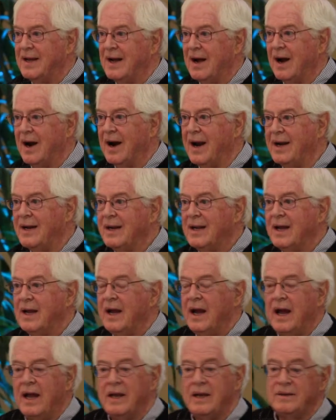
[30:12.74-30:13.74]
All right,
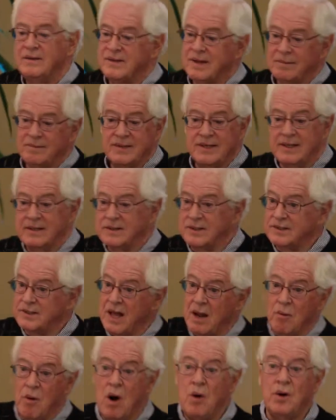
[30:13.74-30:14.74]
and in some senses
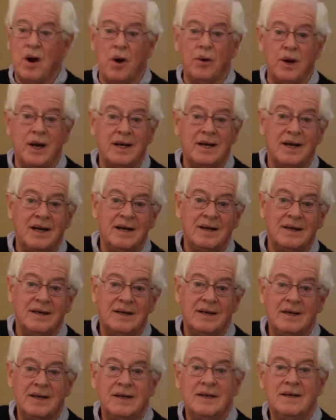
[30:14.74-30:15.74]
they won't own it.
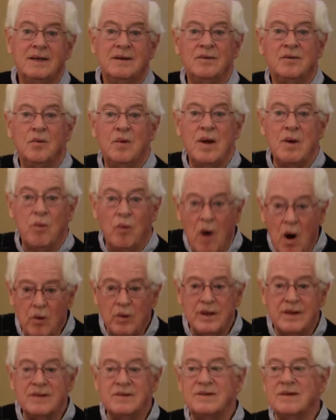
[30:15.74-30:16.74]
We
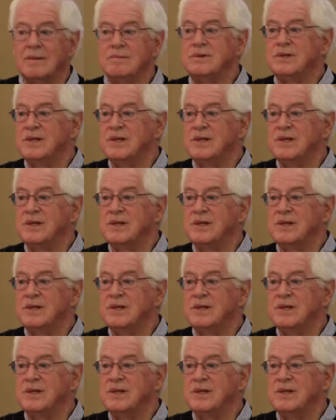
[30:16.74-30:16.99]
won't, in some